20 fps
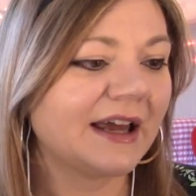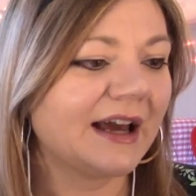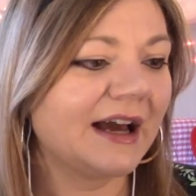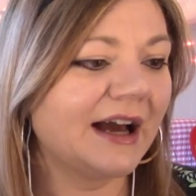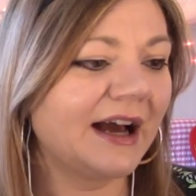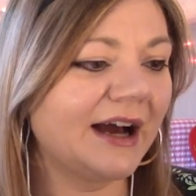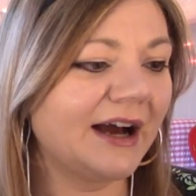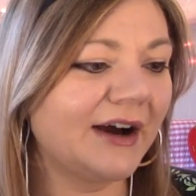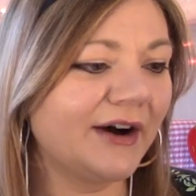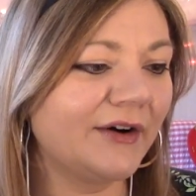
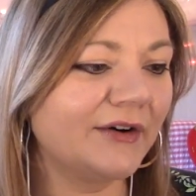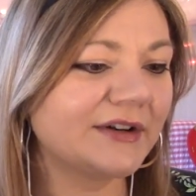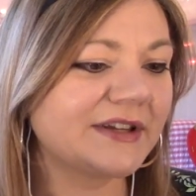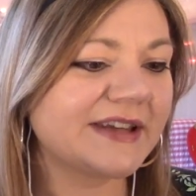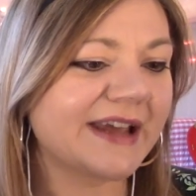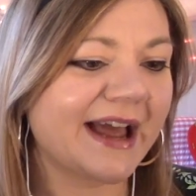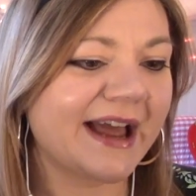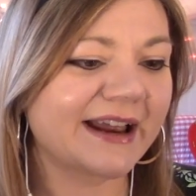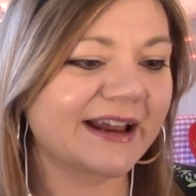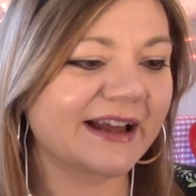Oh,
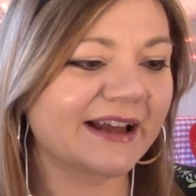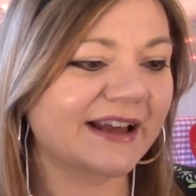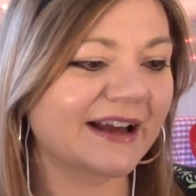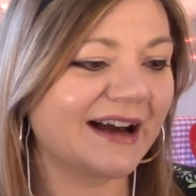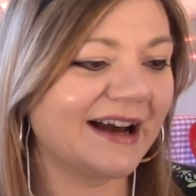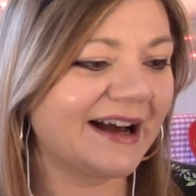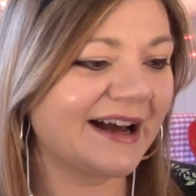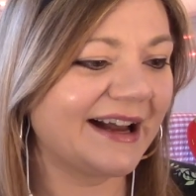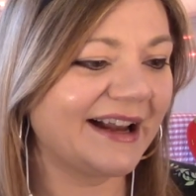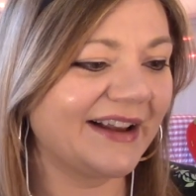dang it,
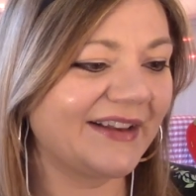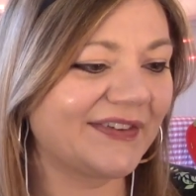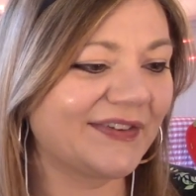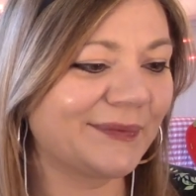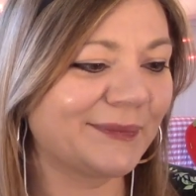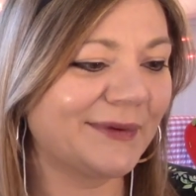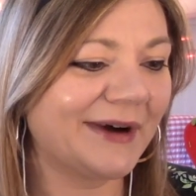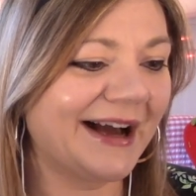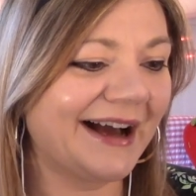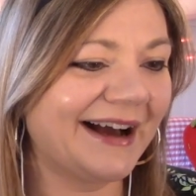guys.
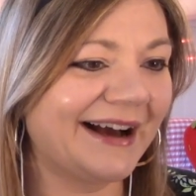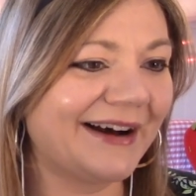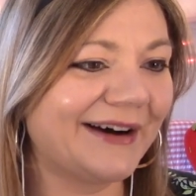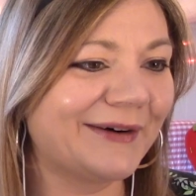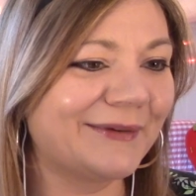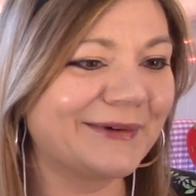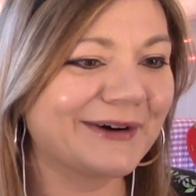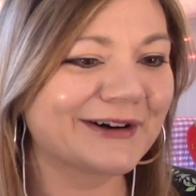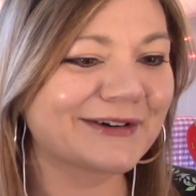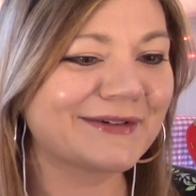
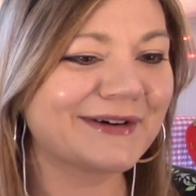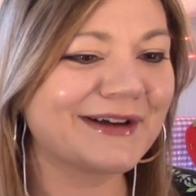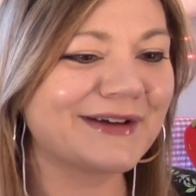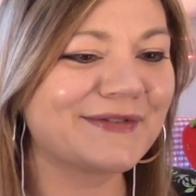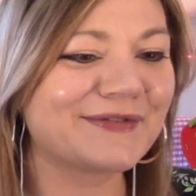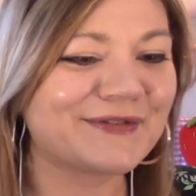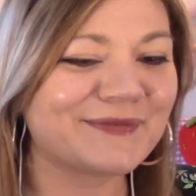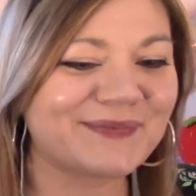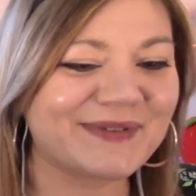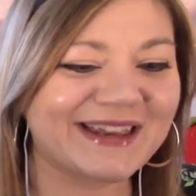Well, where do I
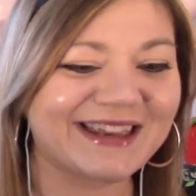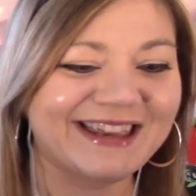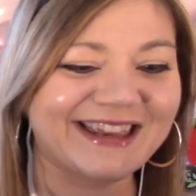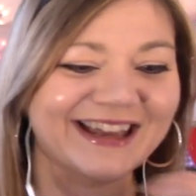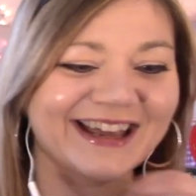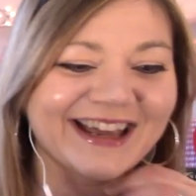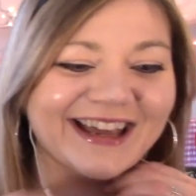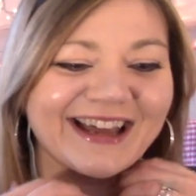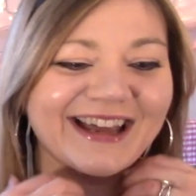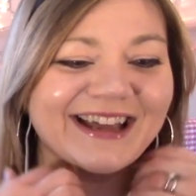even
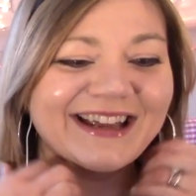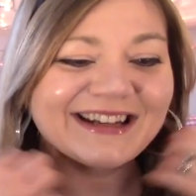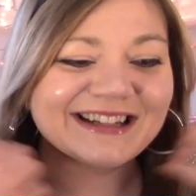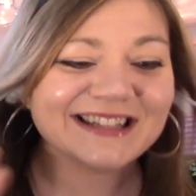begin?